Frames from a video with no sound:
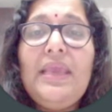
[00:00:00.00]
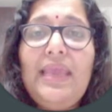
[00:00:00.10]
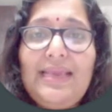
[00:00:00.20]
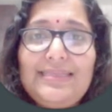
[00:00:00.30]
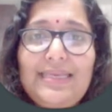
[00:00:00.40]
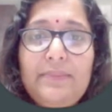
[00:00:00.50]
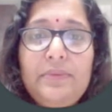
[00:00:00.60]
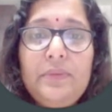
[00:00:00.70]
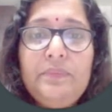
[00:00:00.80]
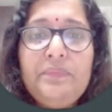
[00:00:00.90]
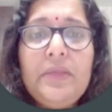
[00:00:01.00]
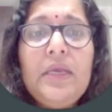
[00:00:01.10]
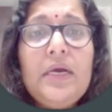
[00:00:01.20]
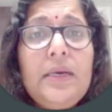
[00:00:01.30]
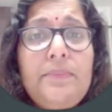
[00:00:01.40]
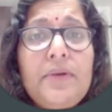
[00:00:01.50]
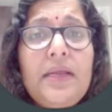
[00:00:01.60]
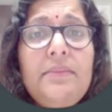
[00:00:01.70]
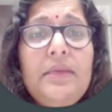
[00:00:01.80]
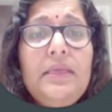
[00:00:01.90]
Example, a
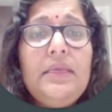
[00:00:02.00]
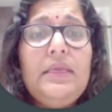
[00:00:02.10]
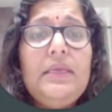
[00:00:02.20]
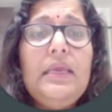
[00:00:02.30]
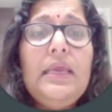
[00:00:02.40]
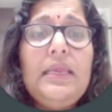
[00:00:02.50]
primary key